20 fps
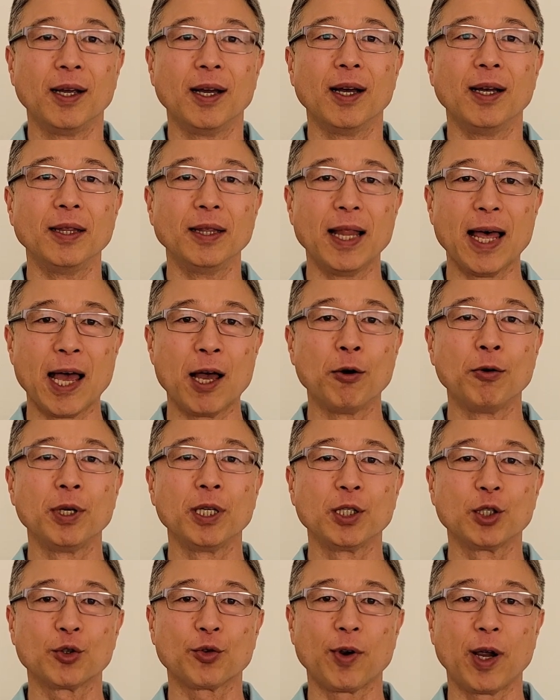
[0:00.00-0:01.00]

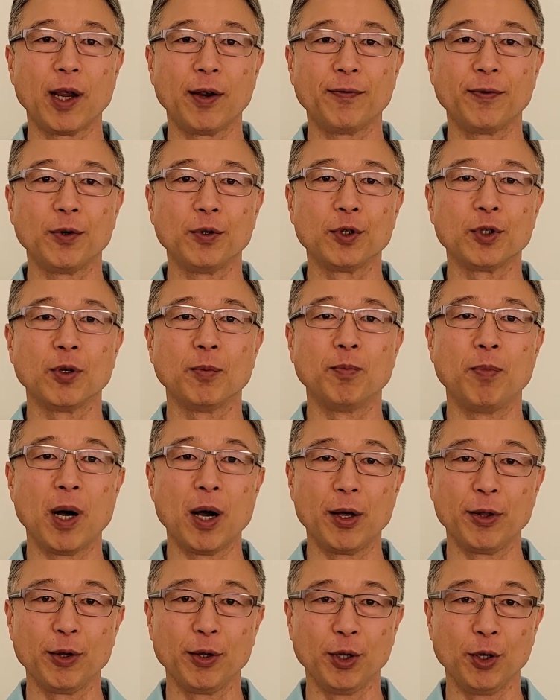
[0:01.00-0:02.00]
Allowing trifle to
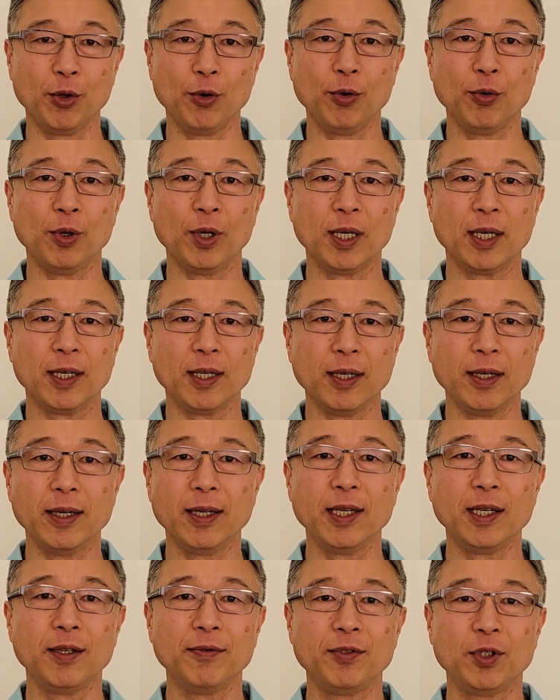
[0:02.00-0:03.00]
bother you
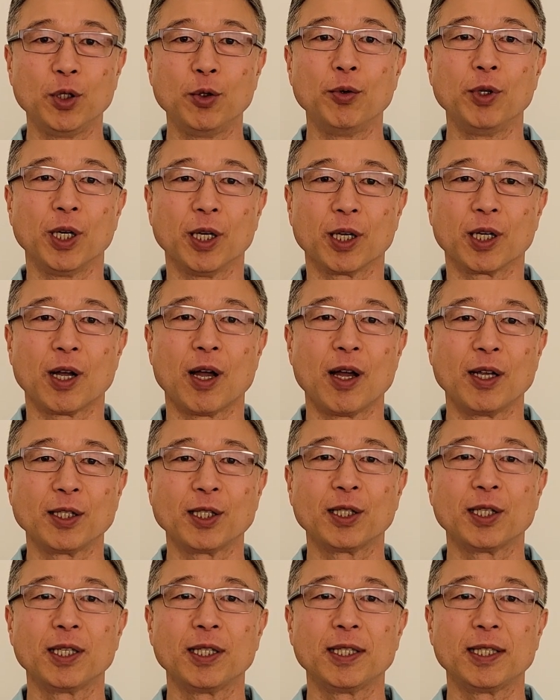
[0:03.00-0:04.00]
leaves you in a
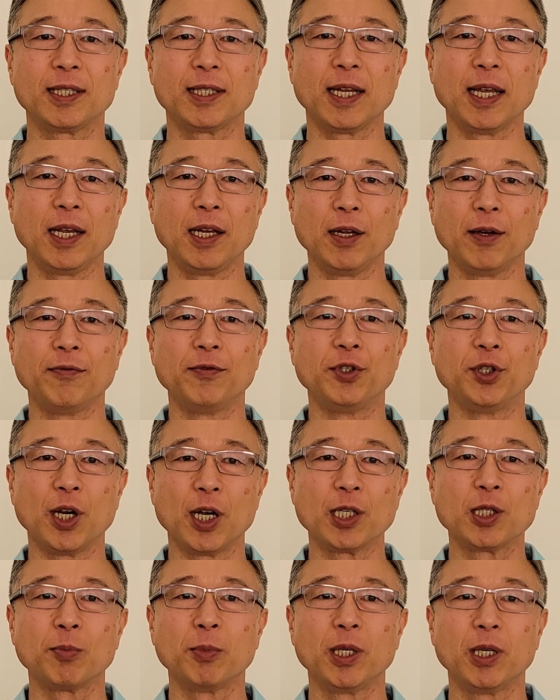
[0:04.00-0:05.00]
constant state of
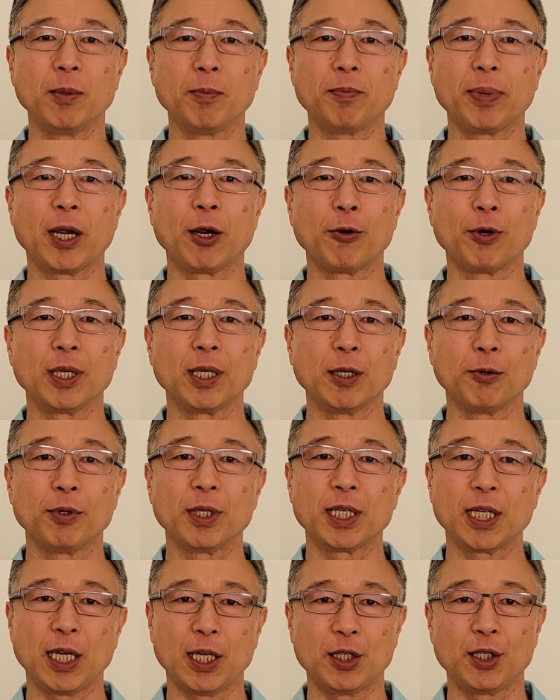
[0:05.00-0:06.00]
judgment impairing
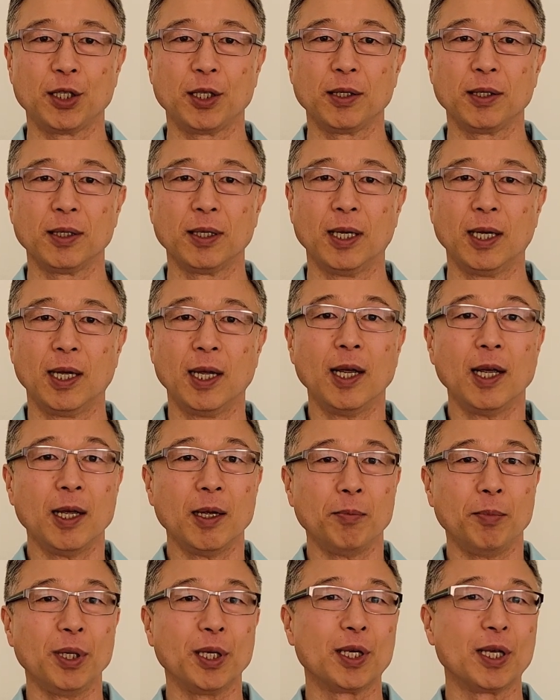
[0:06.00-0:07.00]
irritation
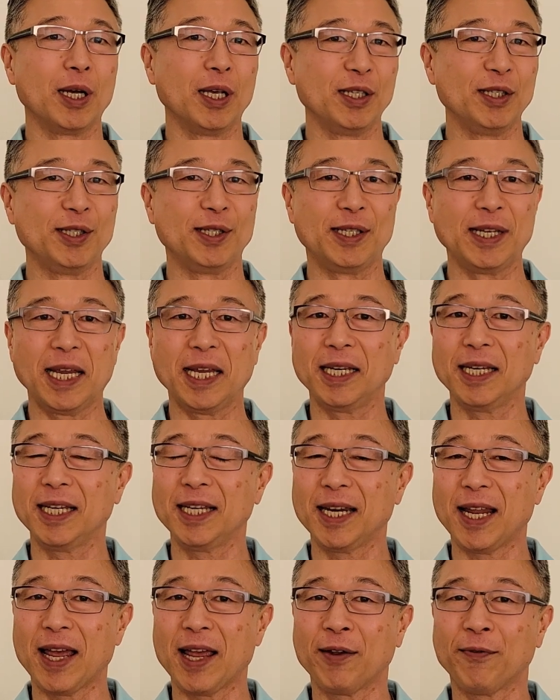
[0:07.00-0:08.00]
because daily
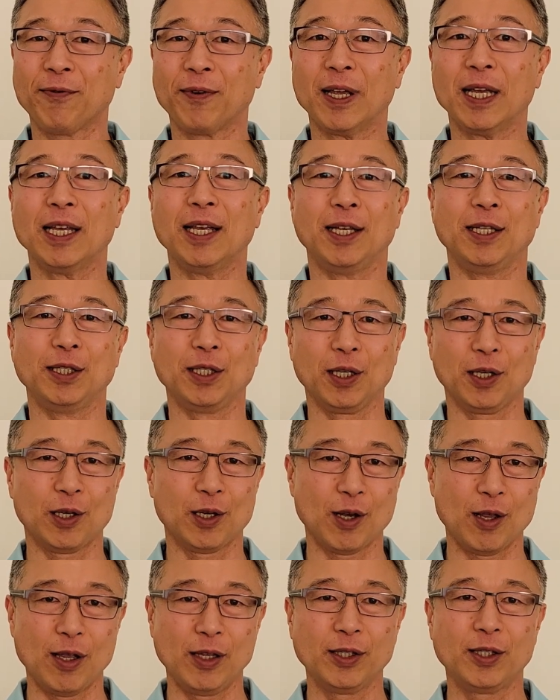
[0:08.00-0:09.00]
life is a
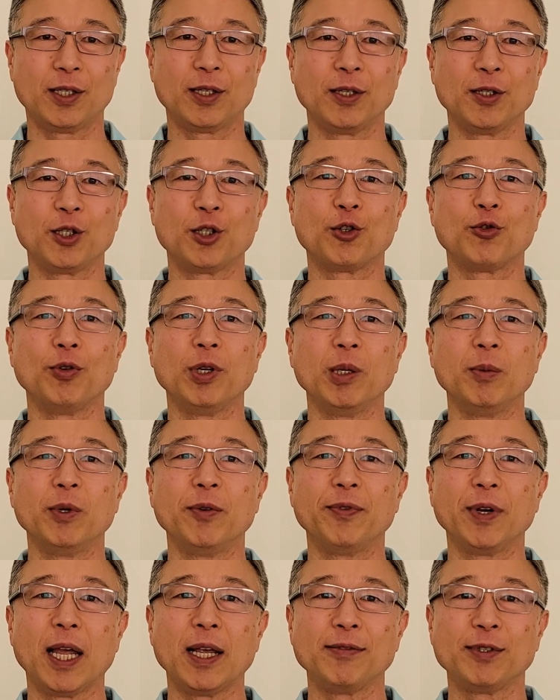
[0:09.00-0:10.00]
constant stream
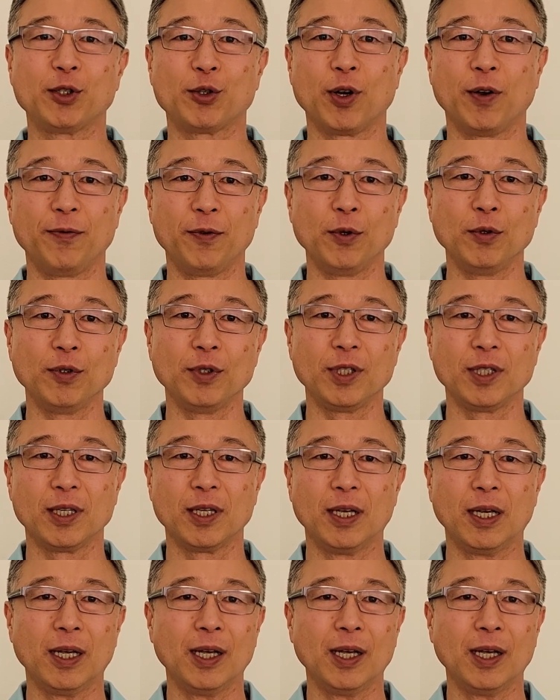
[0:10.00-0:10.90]
of life's truffles.